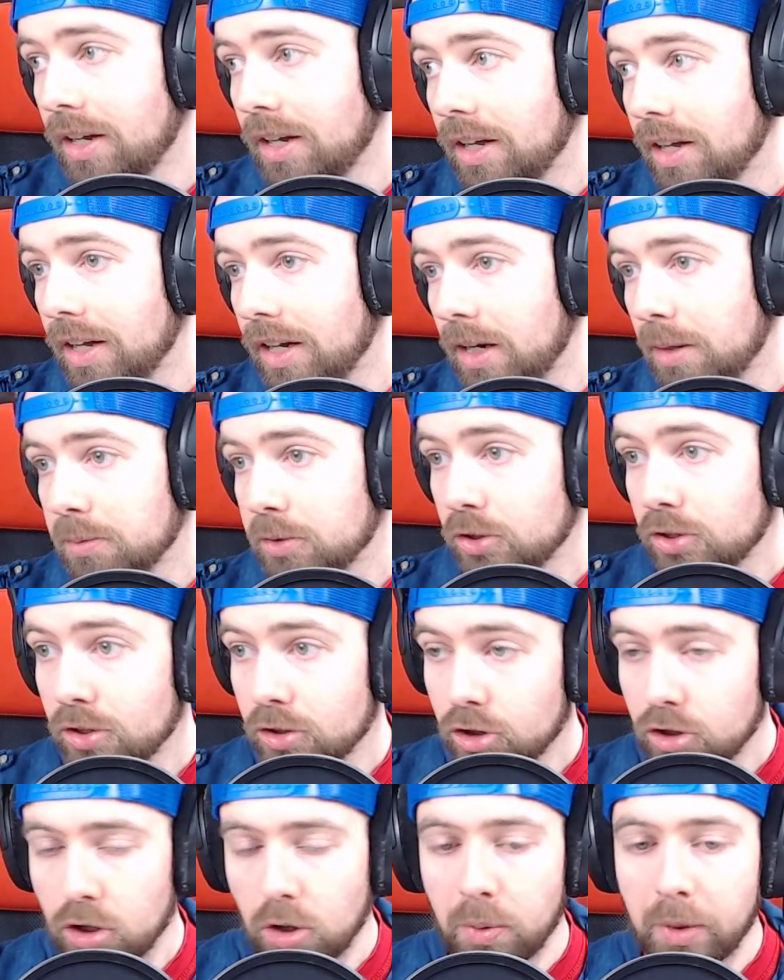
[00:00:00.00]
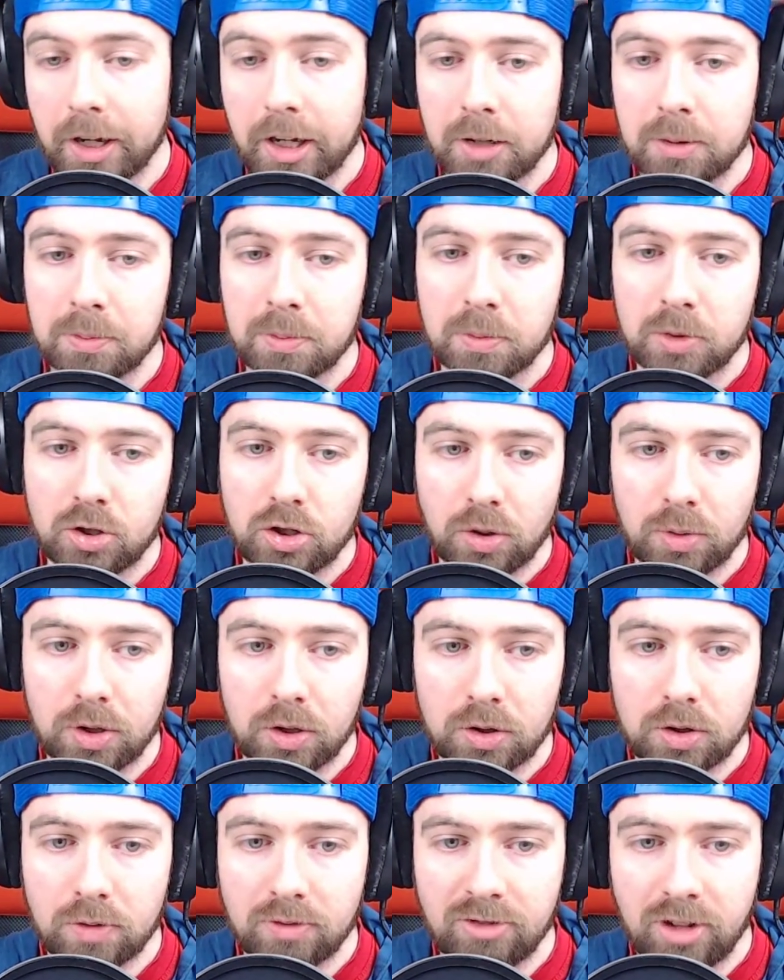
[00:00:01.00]
And I'm just going to showing
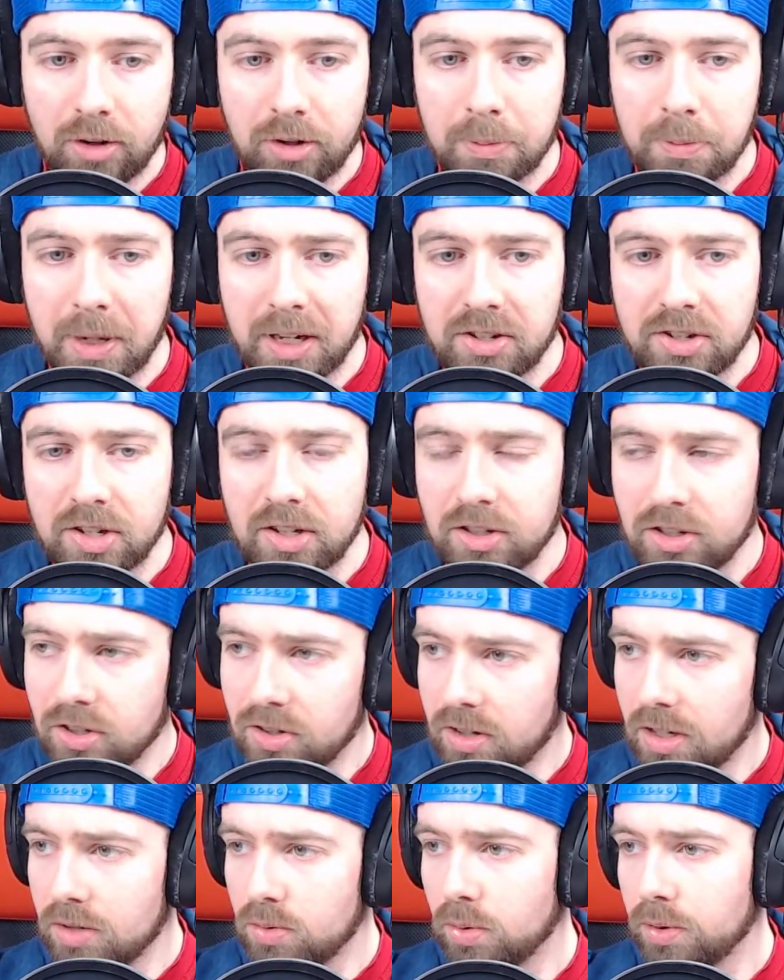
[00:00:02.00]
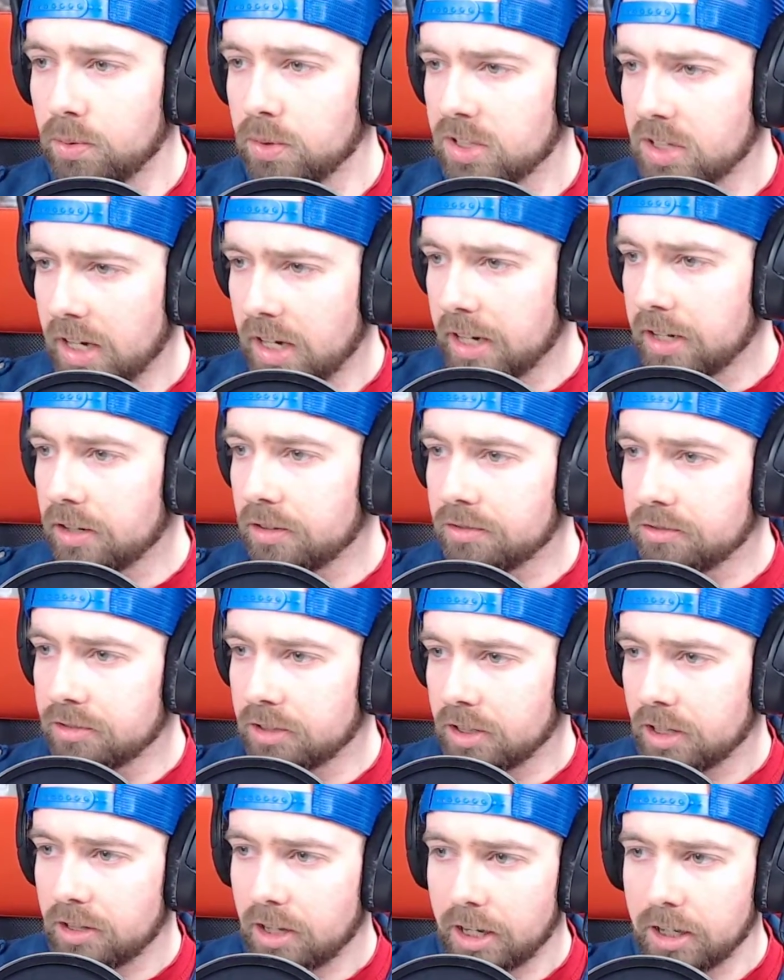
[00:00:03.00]
you some very basics, because this one was kind
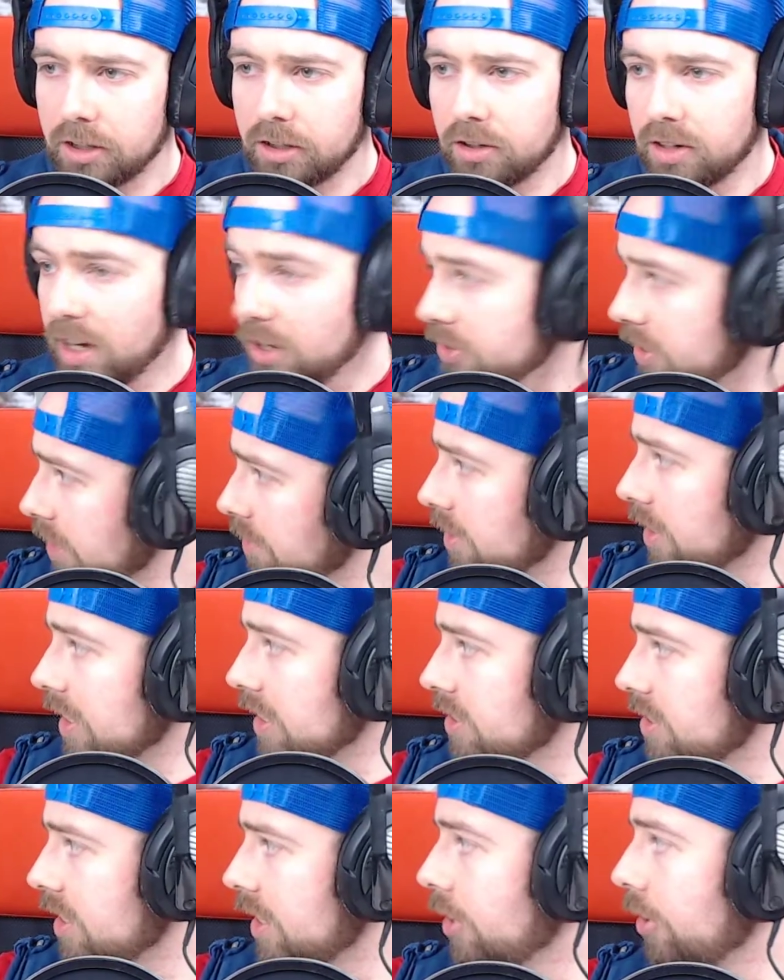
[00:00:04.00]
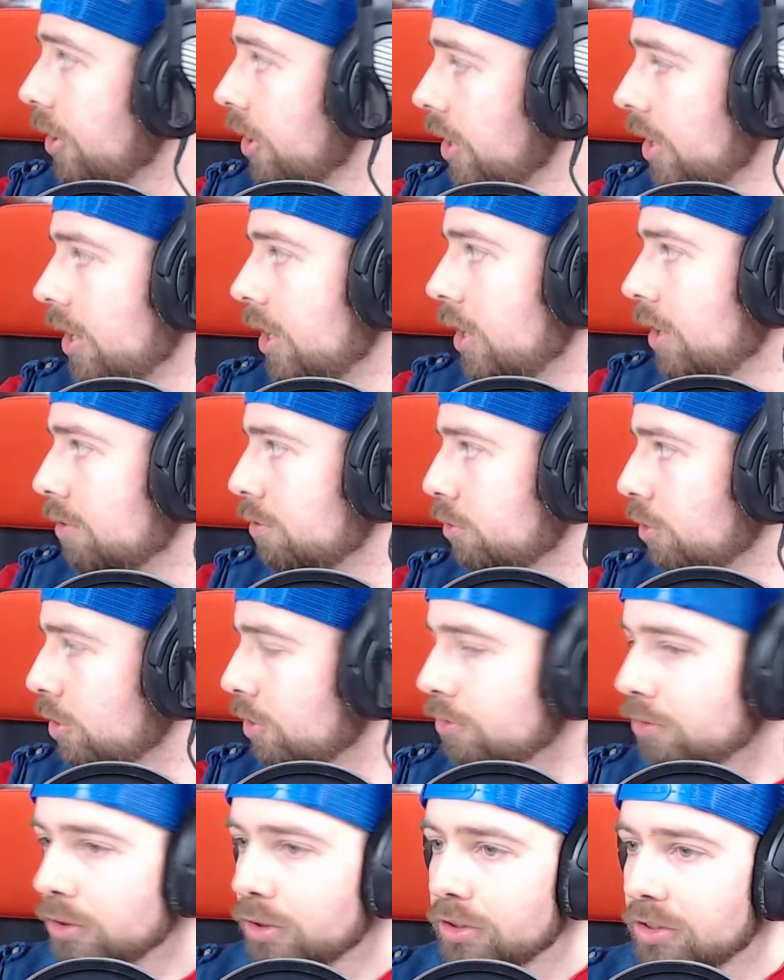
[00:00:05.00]
of good. I also have a list here
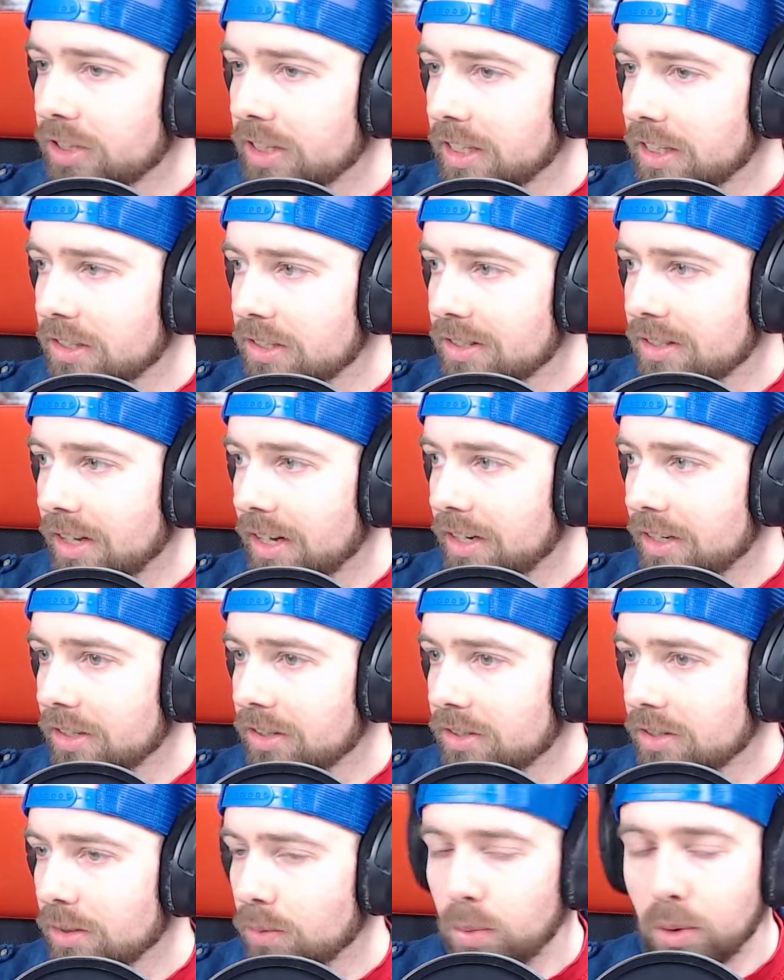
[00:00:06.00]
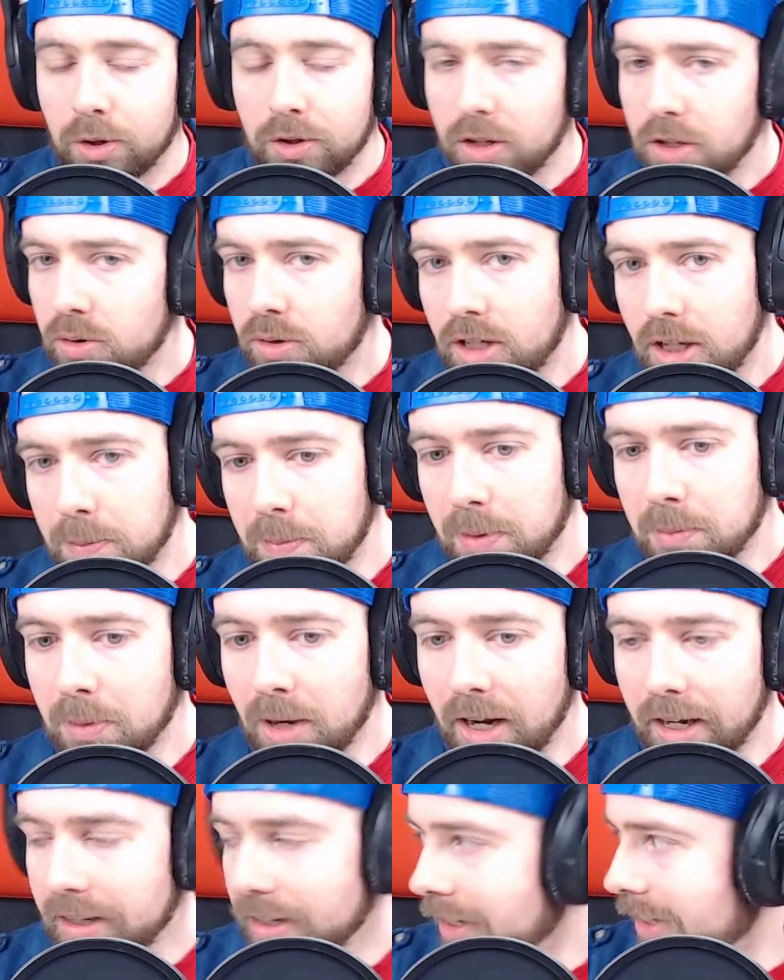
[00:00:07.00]
for things that is worthy to keep in
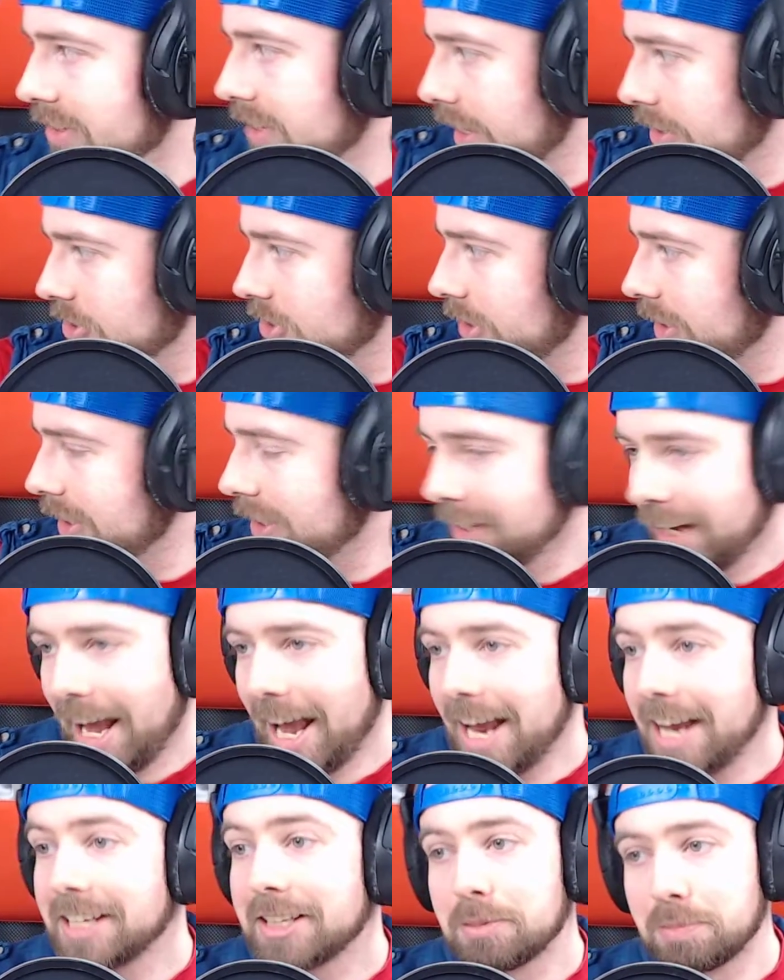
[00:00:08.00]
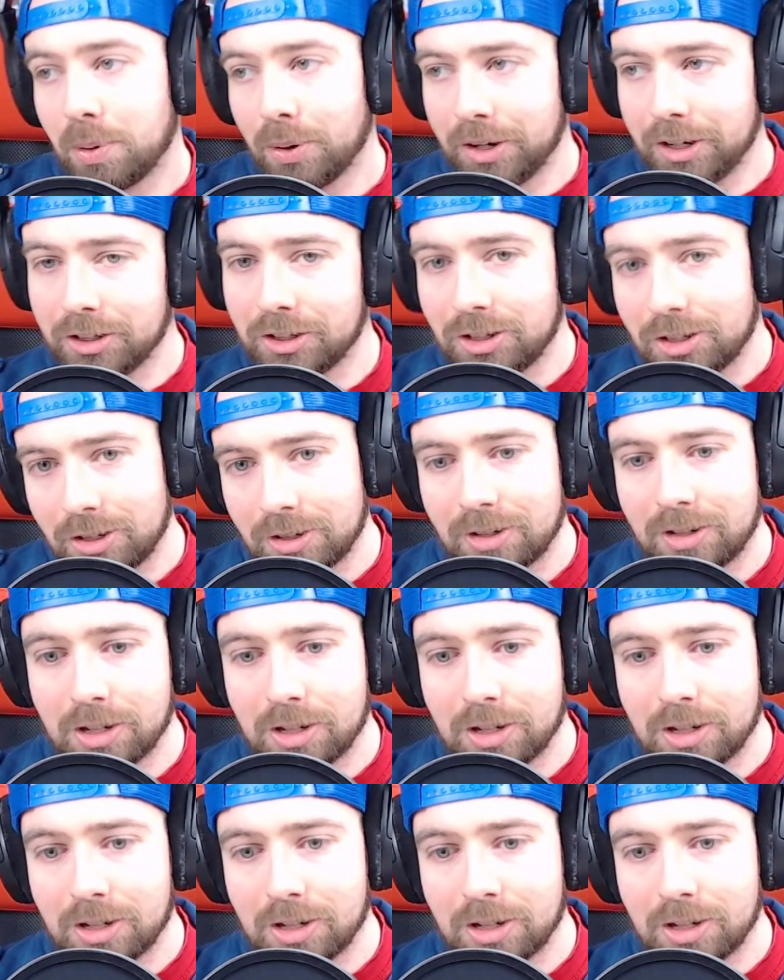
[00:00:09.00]
mind, and it's actually 8 points.